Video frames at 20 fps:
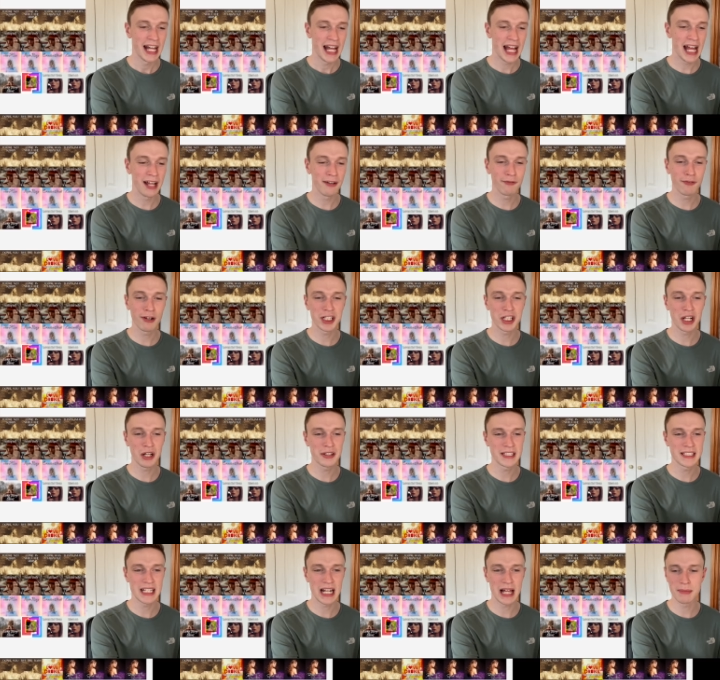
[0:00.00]
Uh, Fresh Out
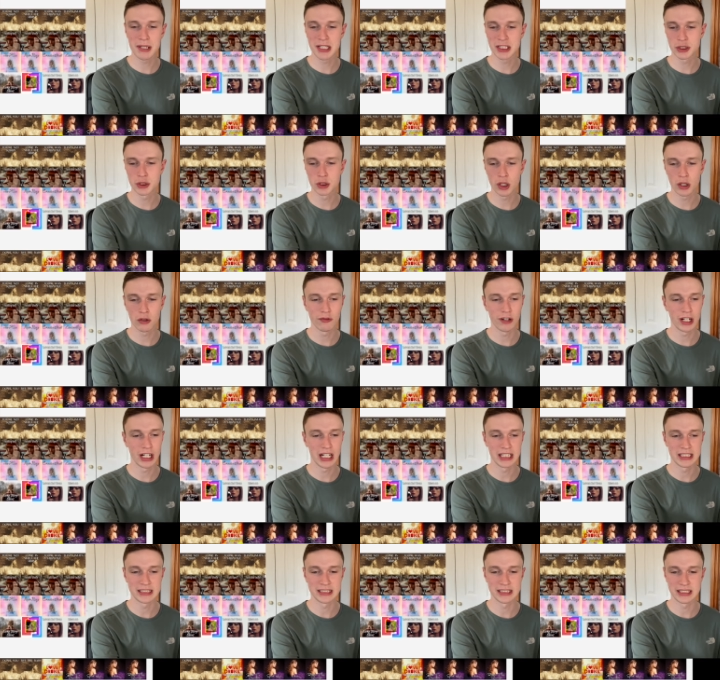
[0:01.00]
the Slammer, don't really
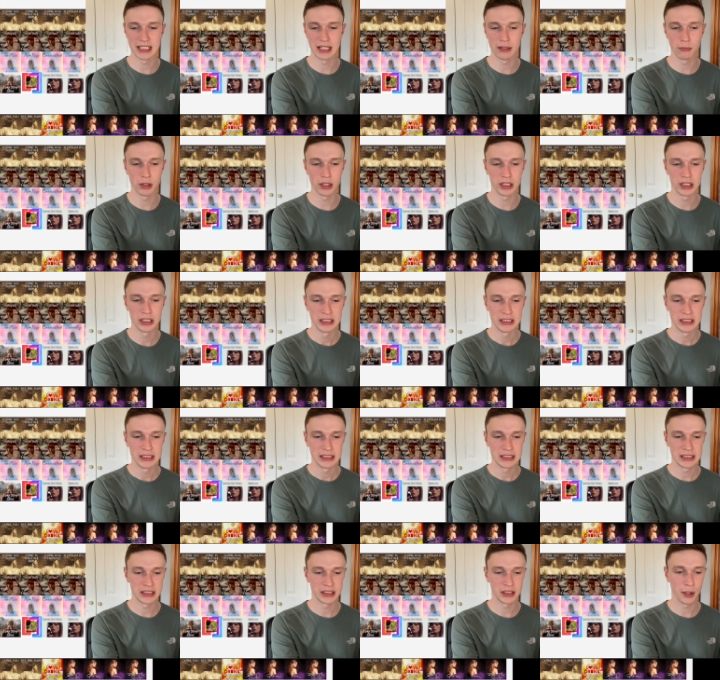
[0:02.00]
listen to that one.
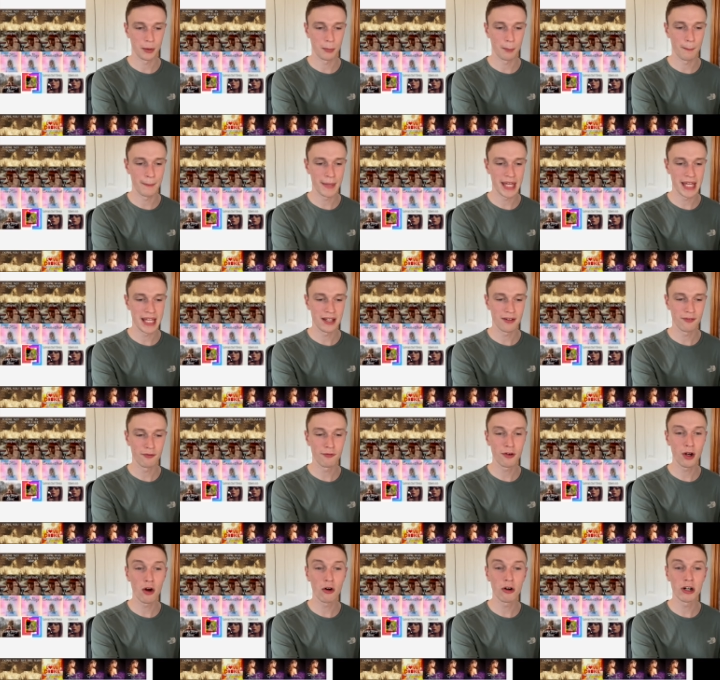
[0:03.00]
That can go me.
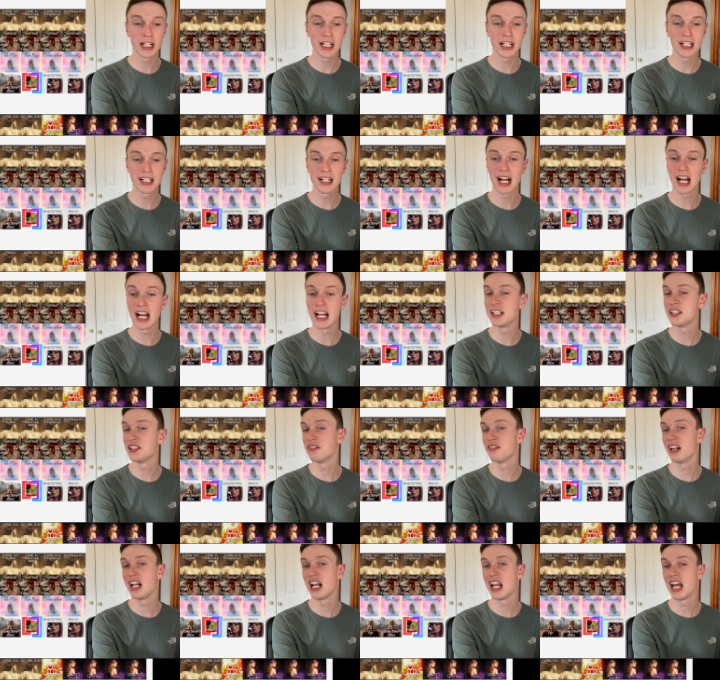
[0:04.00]
Florida, I actually
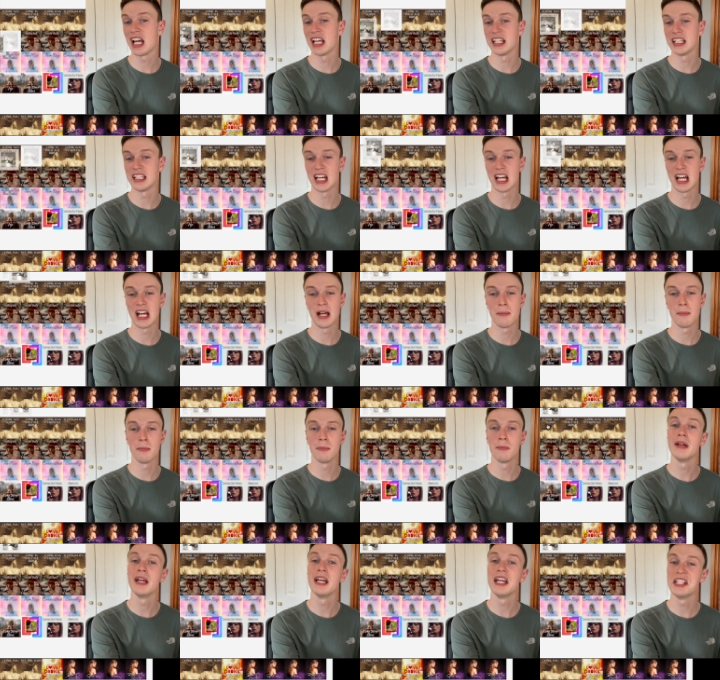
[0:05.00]
really like. Um,
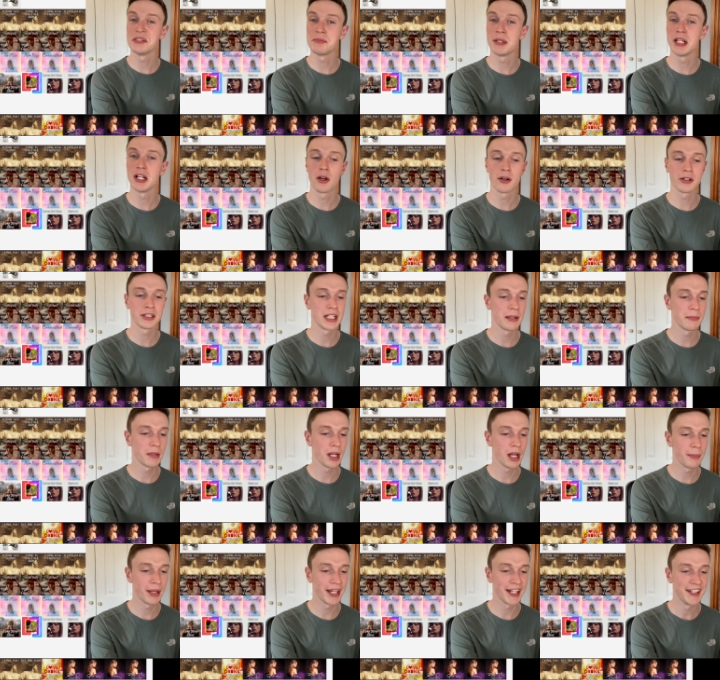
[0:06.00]
it's been a long time
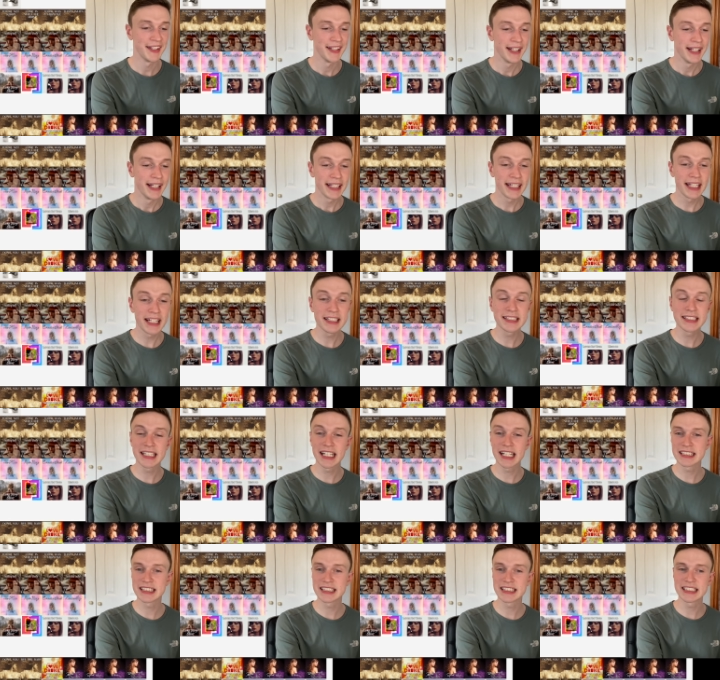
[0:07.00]
coming. Guilty
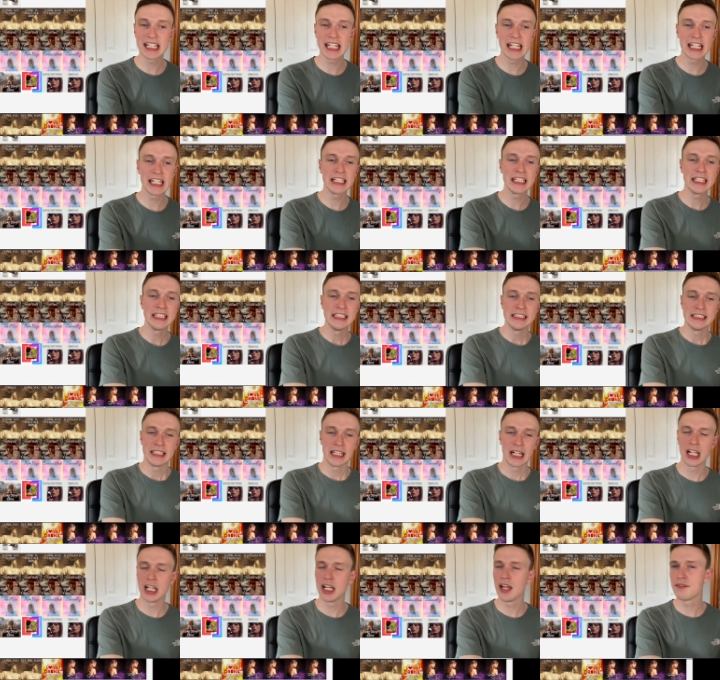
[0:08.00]
as Sin,
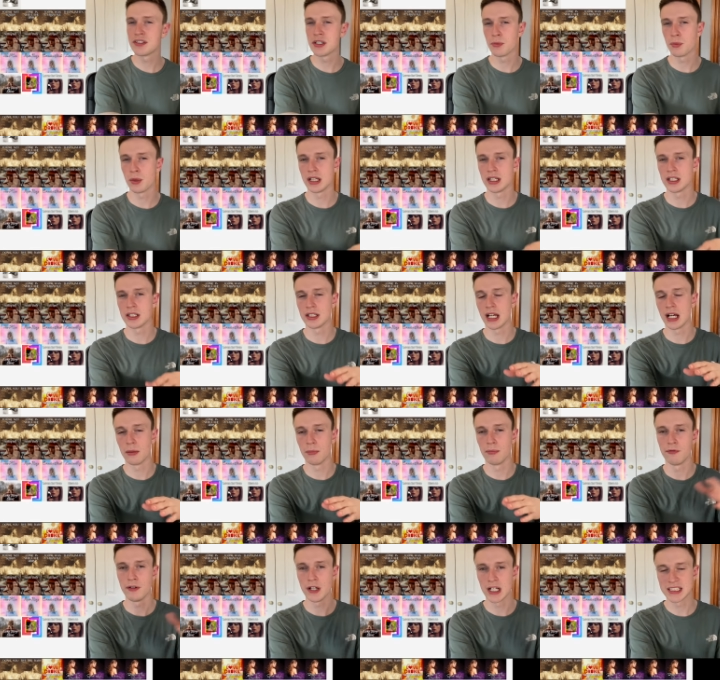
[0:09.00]
I loved it when the
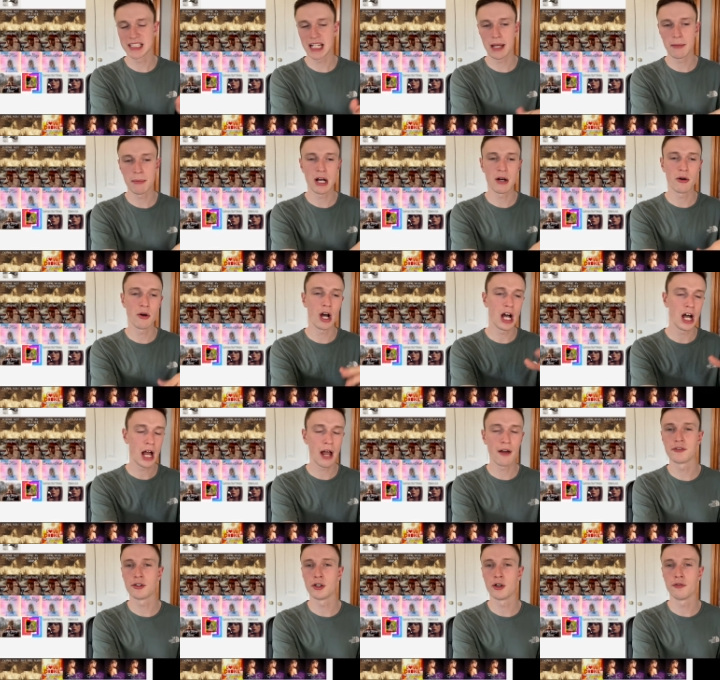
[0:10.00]
album first came out.
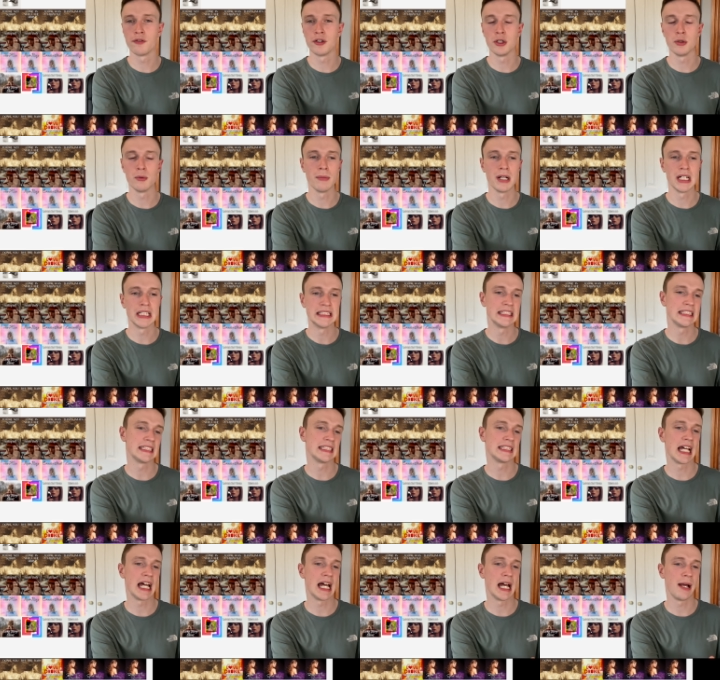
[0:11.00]
After a few
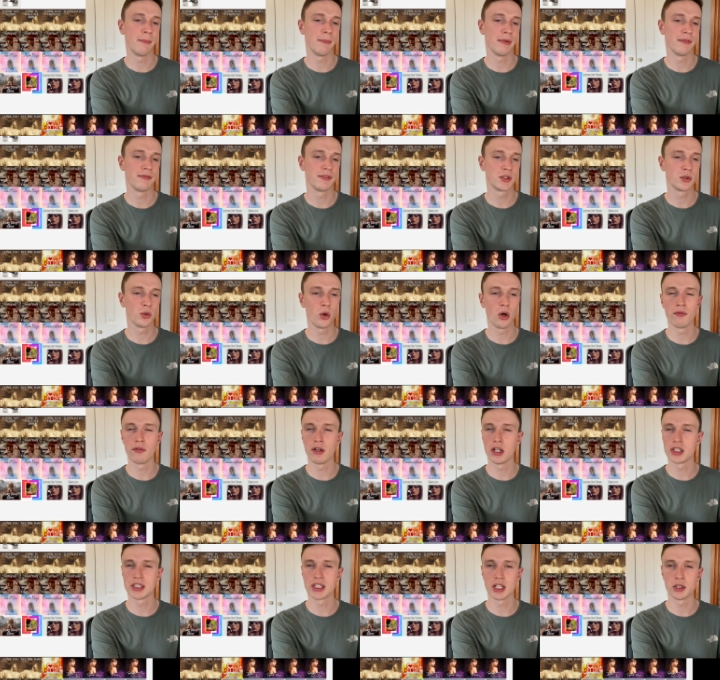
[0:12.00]
months, um, sort of
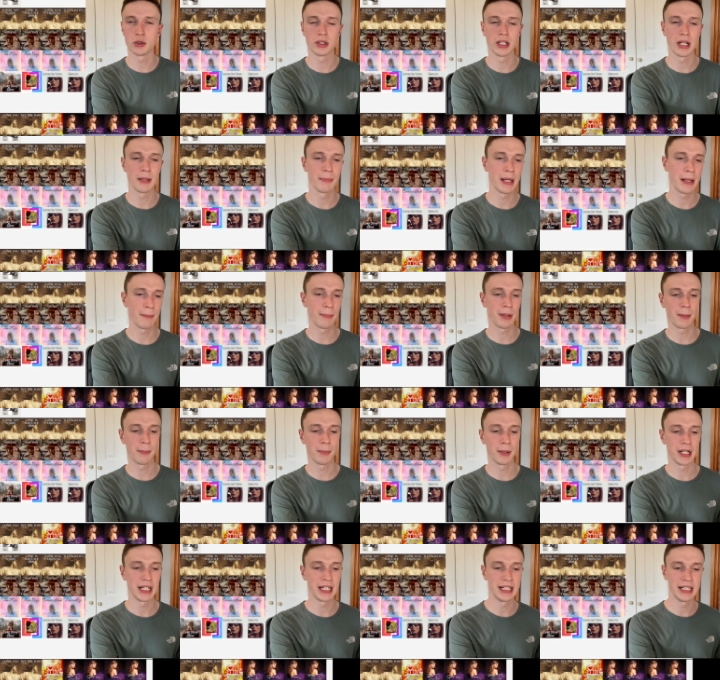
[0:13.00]
lost touch with it a bit, but I'll
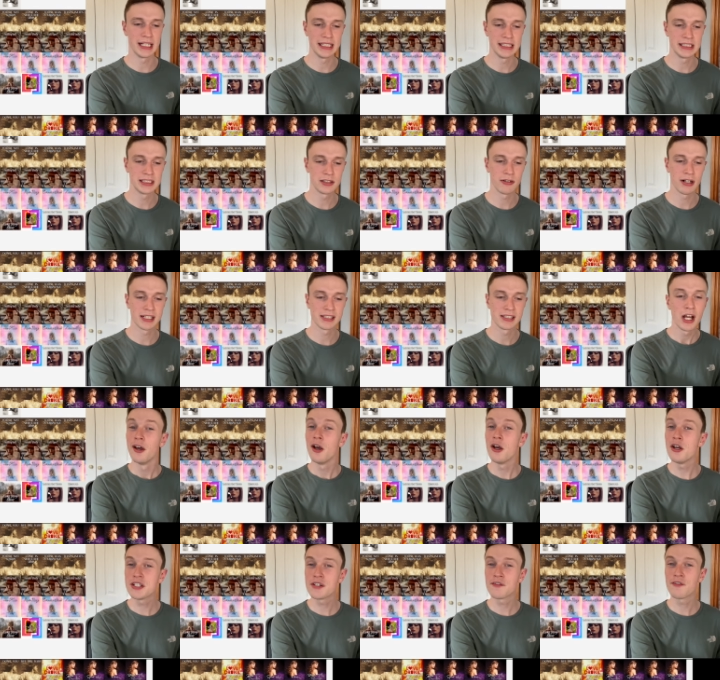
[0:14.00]
put it in Easter eggs.
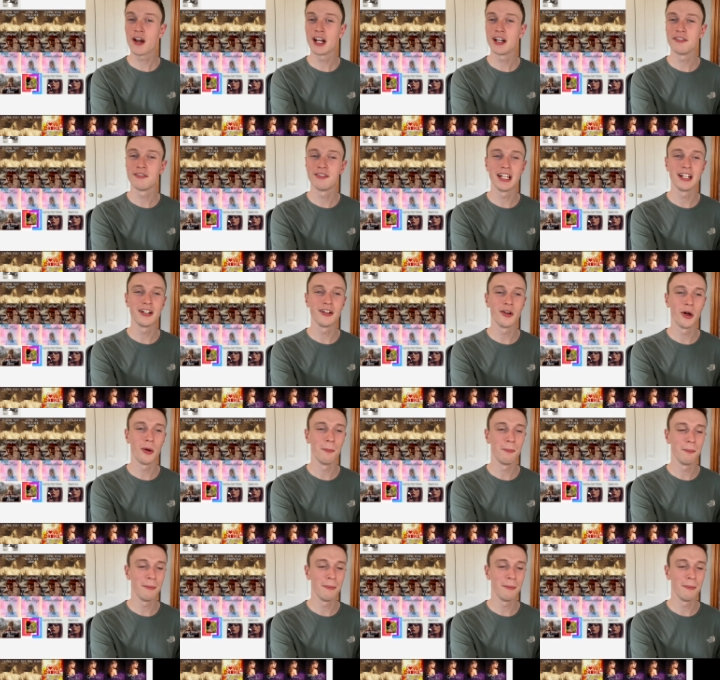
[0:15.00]
Who's Afraid of Little Old